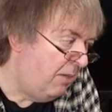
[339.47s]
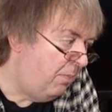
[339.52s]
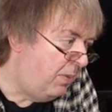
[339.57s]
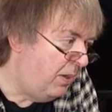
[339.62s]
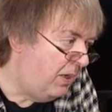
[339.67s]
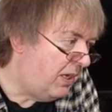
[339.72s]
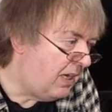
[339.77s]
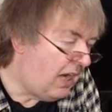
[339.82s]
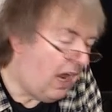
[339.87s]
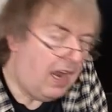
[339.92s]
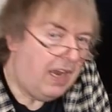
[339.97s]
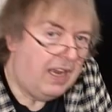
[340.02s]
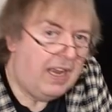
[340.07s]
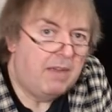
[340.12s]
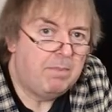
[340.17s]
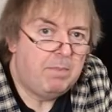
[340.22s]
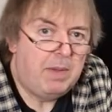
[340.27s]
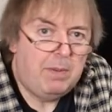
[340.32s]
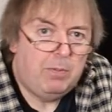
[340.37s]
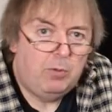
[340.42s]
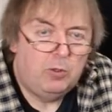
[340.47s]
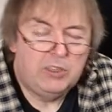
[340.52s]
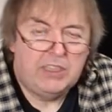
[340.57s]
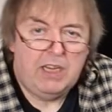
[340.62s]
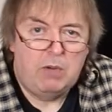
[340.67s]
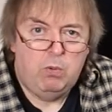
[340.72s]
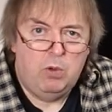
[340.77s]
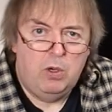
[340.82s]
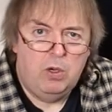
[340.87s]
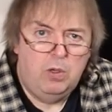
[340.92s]
But I get people
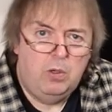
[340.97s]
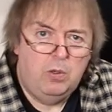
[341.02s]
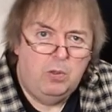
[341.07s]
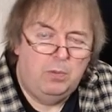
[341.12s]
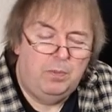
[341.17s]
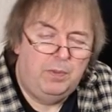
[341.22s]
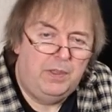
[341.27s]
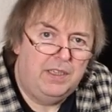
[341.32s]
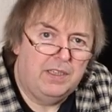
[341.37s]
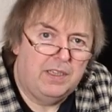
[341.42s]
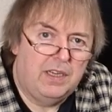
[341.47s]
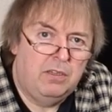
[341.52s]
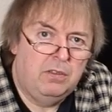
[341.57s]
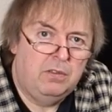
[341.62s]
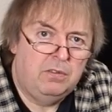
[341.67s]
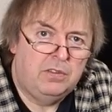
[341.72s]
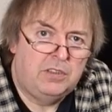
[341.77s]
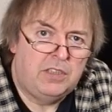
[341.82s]
say, well, you know,